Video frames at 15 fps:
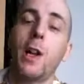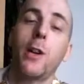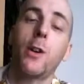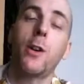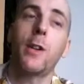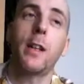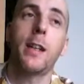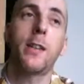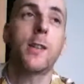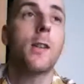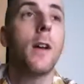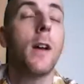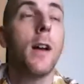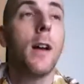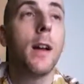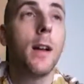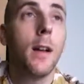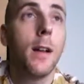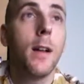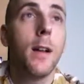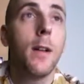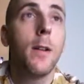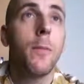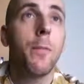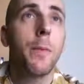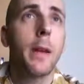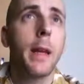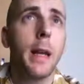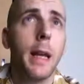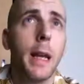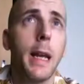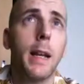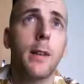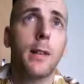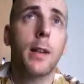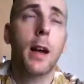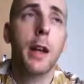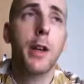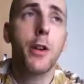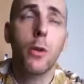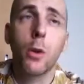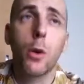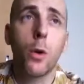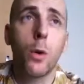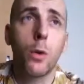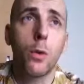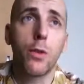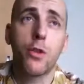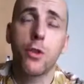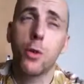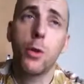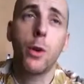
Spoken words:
It's a Euro shooter, so the music is